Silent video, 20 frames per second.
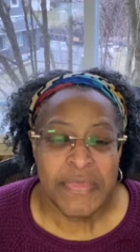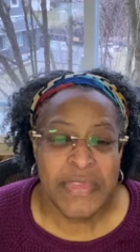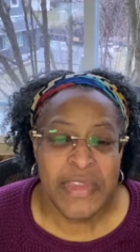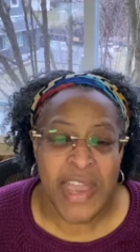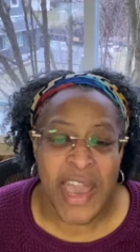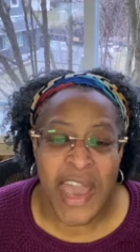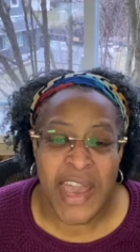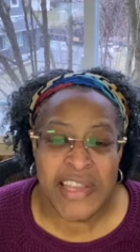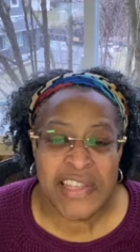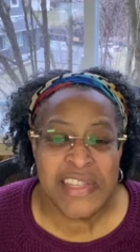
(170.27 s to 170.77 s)

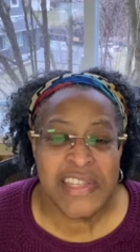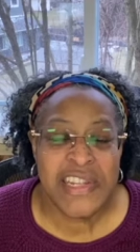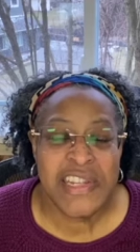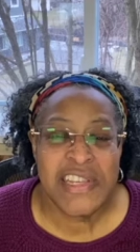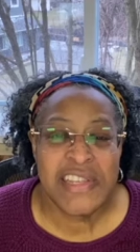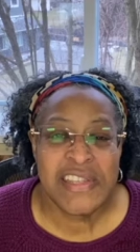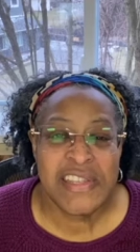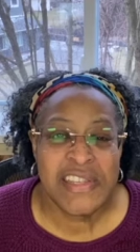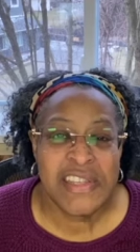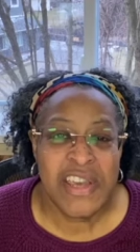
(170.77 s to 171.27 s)

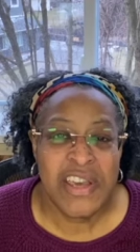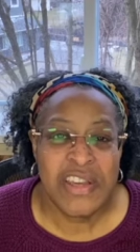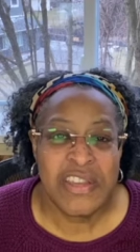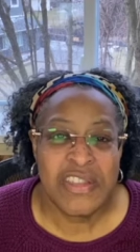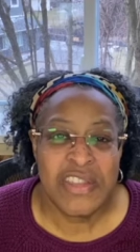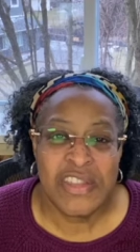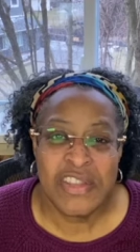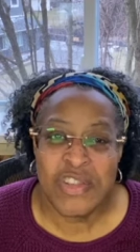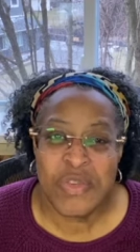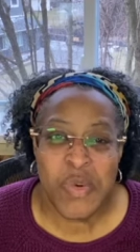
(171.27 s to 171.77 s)
Exodus,
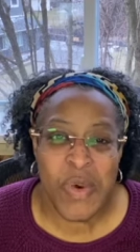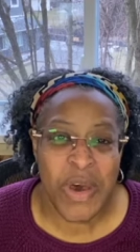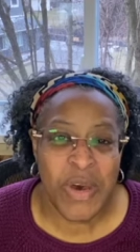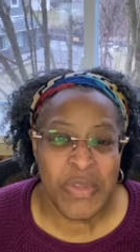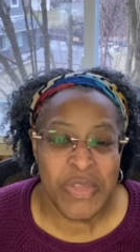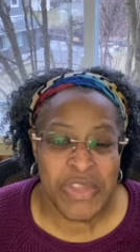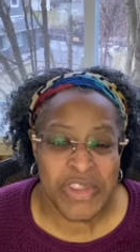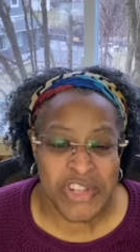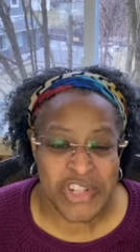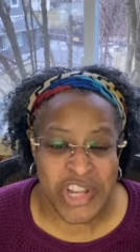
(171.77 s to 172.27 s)
the 12th
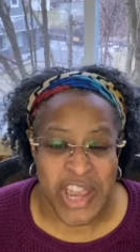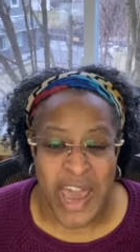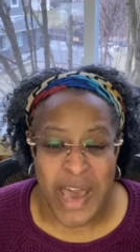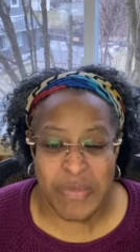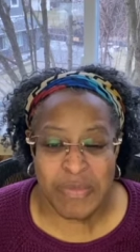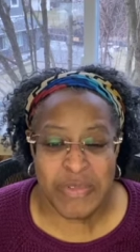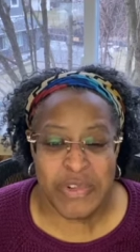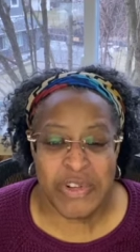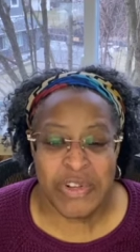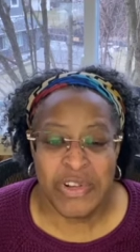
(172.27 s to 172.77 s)

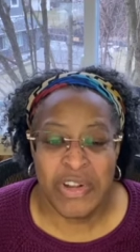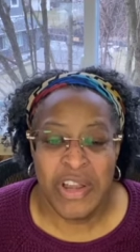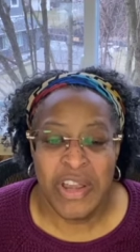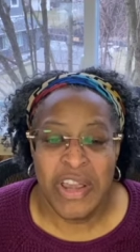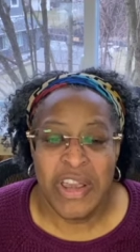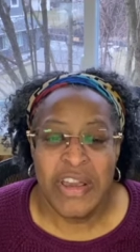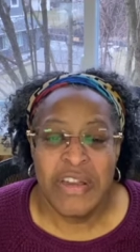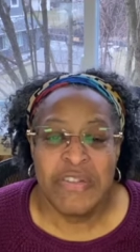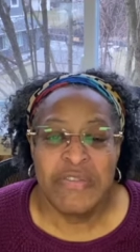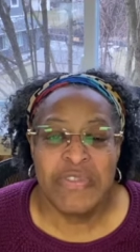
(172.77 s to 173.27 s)
chapter,
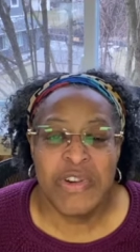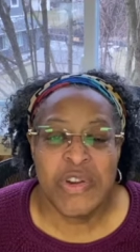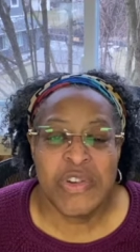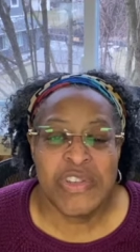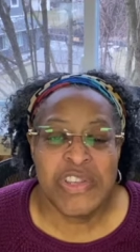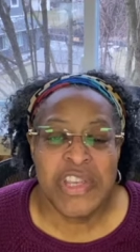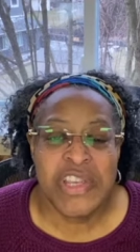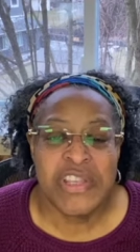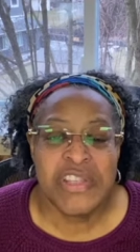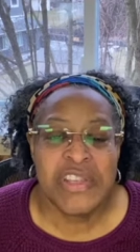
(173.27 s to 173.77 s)

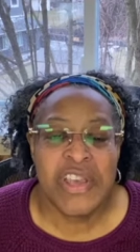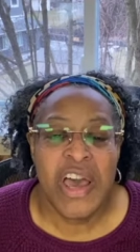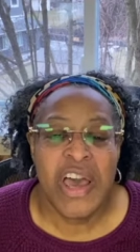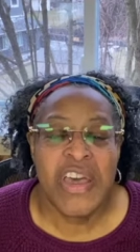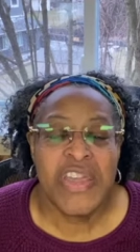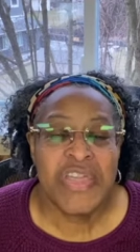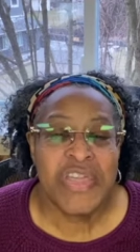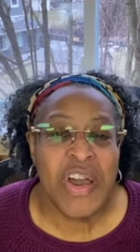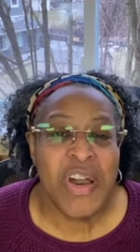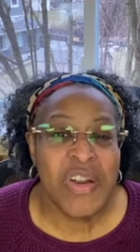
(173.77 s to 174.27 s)
verses
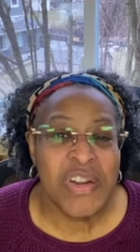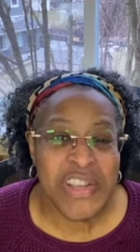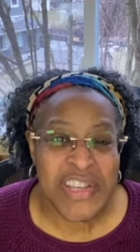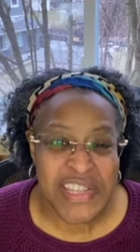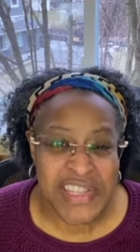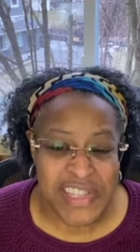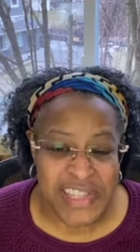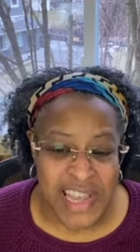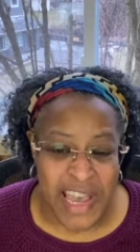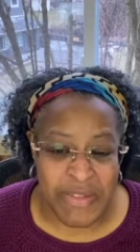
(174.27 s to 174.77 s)

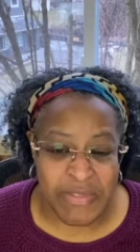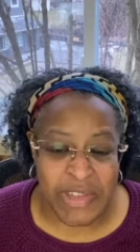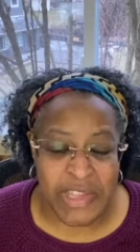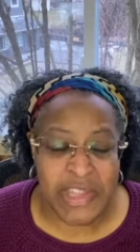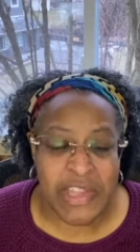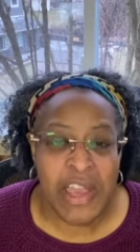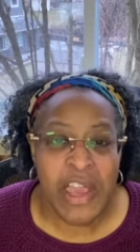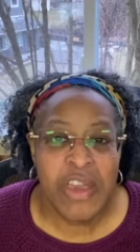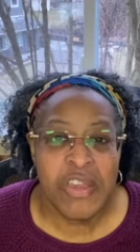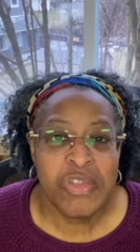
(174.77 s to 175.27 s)

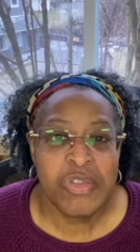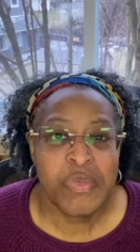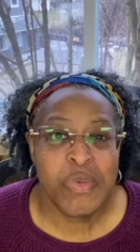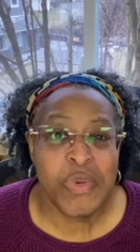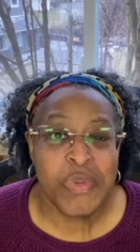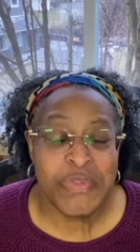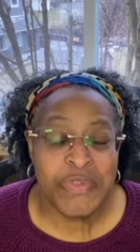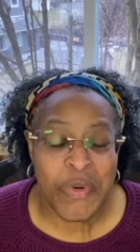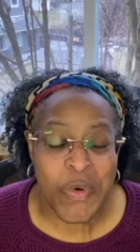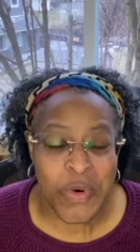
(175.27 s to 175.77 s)
37
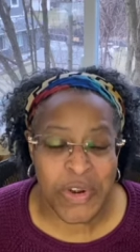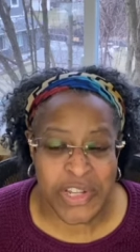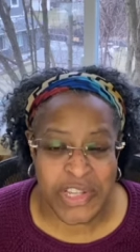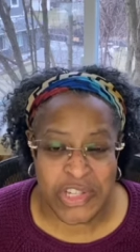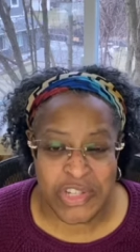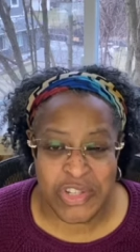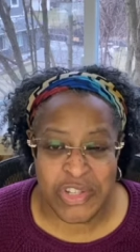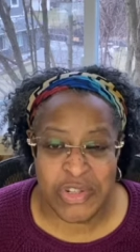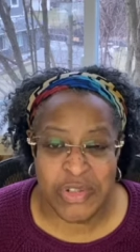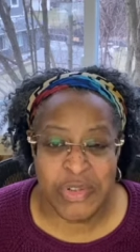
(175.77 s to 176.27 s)
through
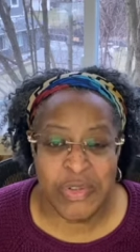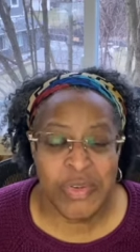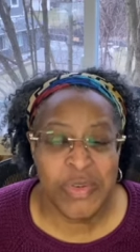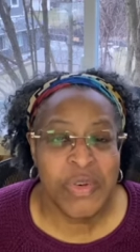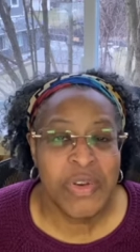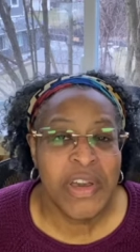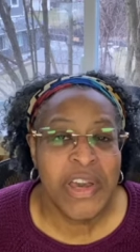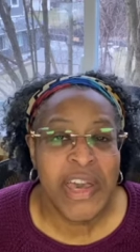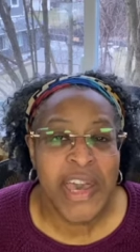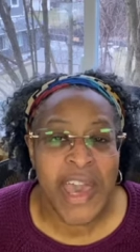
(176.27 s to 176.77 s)
42,
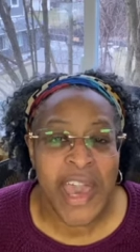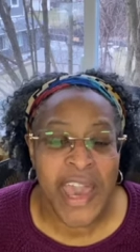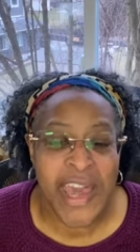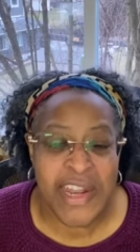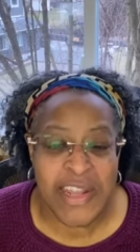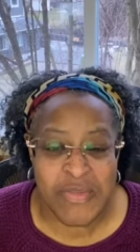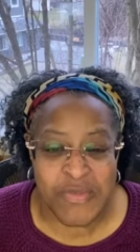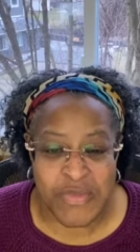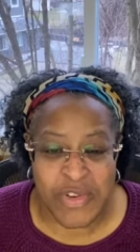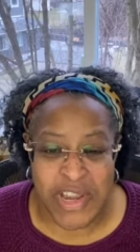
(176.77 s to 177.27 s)
and
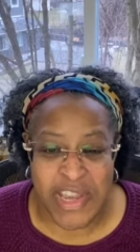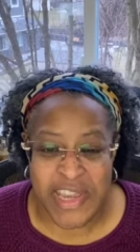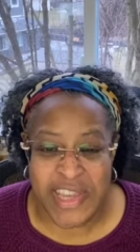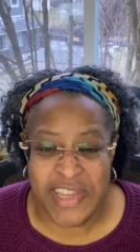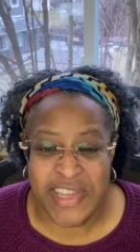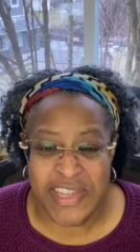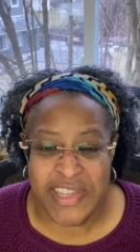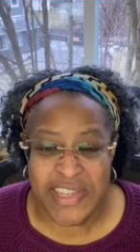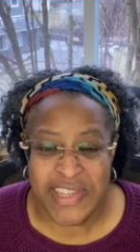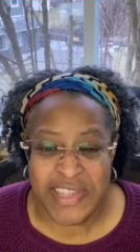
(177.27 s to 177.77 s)
it
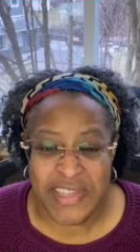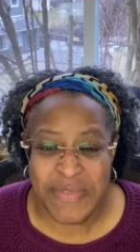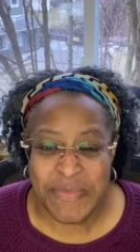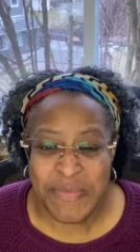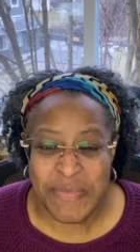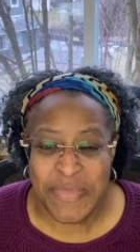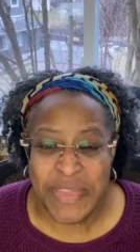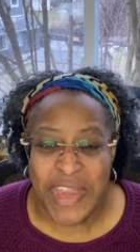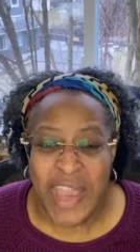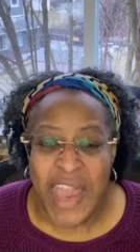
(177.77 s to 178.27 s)
reads,
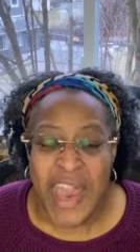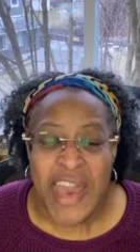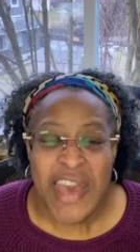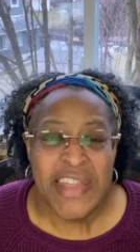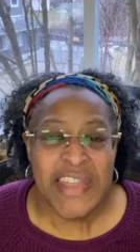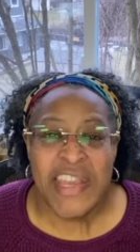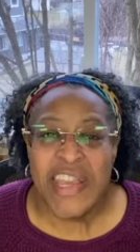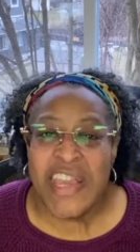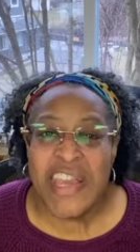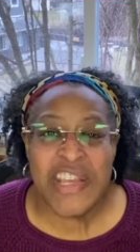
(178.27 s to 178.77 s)

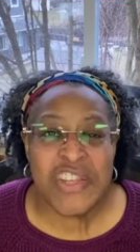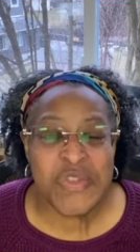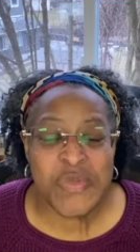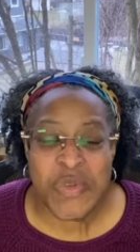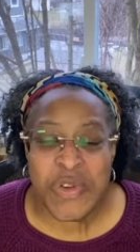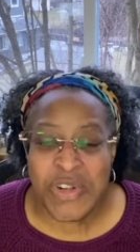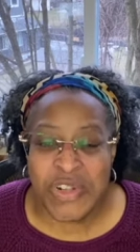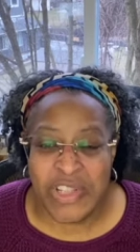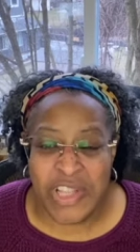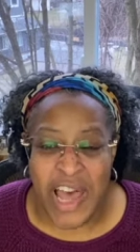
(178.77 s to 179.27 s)
the
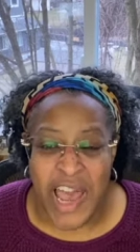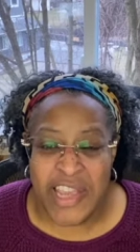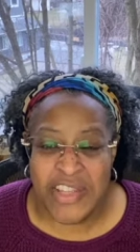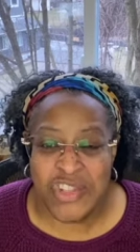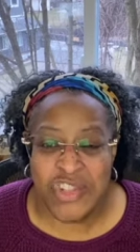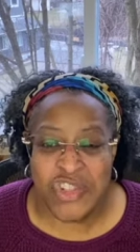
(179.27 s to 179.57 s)
Israelites